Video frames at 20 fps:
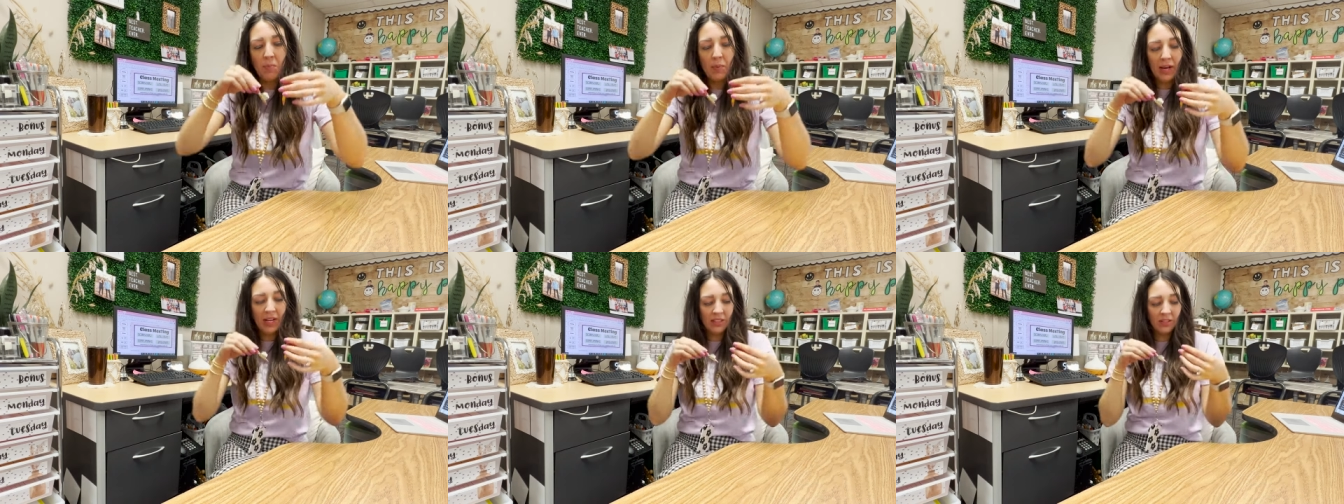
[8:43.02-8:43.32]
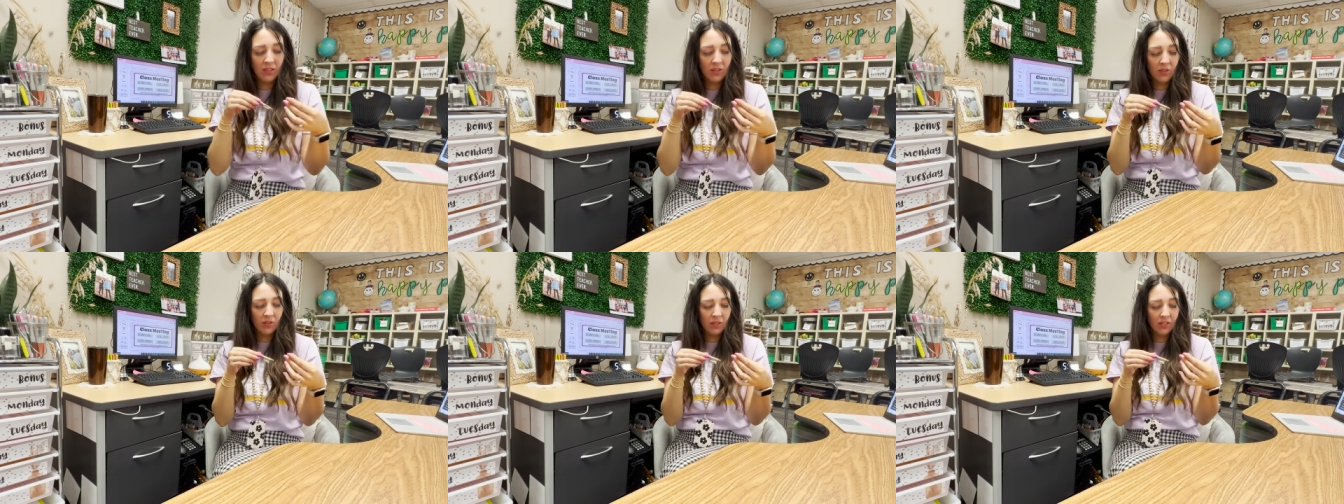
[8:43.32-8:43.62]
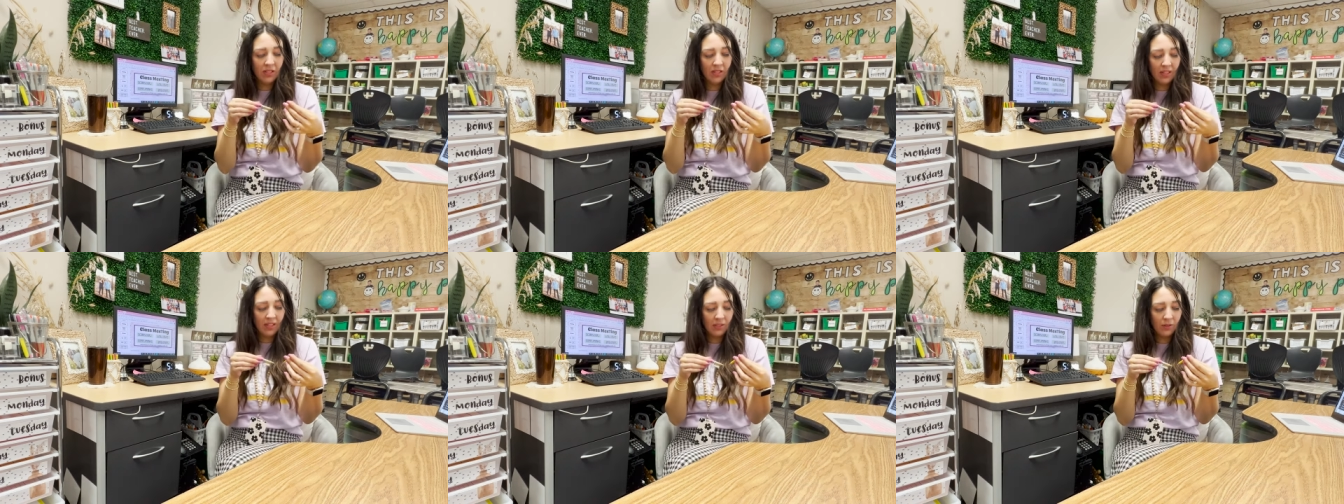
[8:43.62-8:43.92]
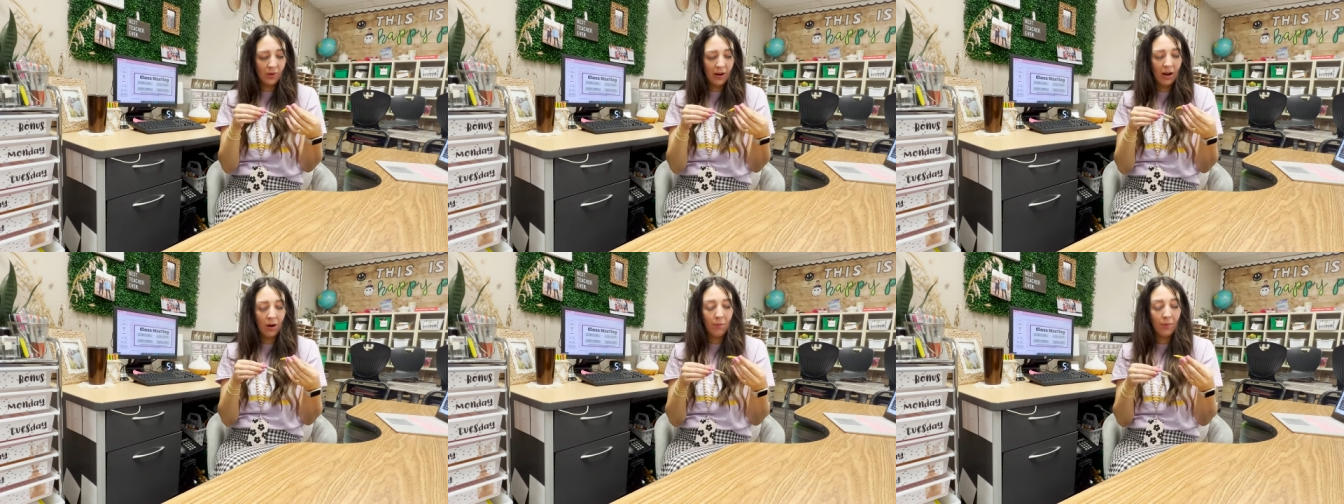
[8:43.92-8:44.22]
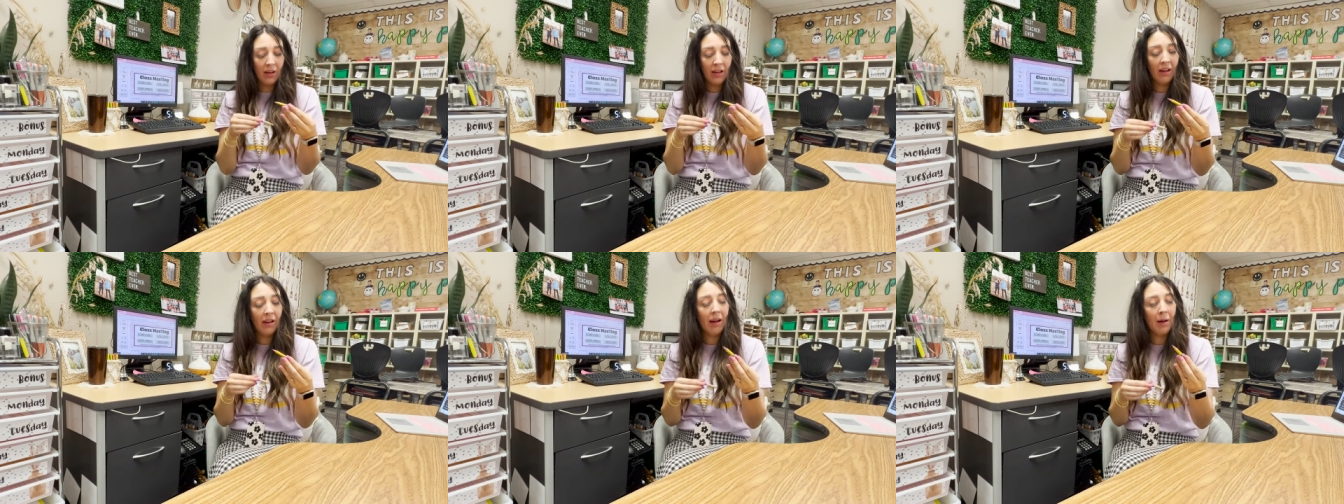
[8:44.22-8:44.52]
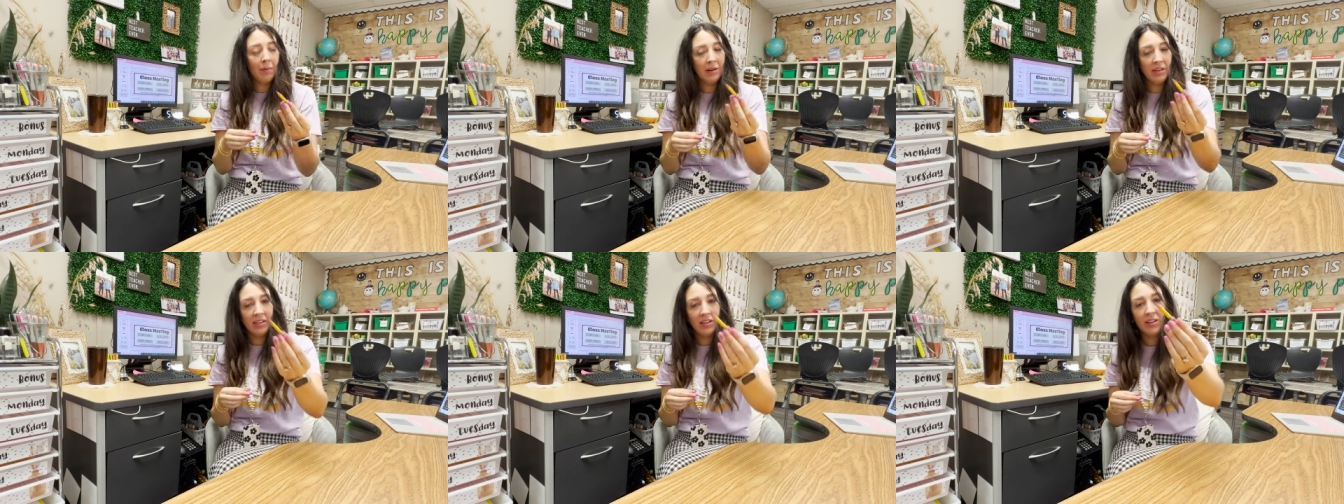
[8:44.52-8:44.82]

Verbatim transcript: pencils this round, but I mean,